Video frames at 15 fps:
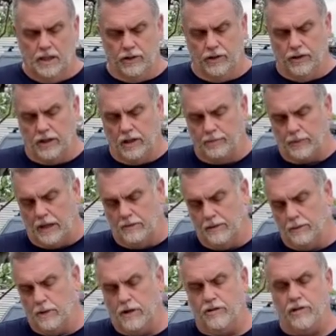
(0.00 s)
You're going to
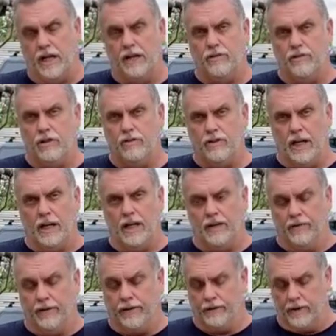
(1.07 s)
probably want to change these out
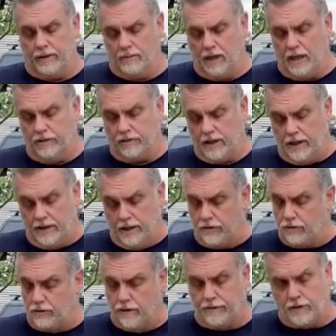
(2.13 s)
every 3 months. And this is the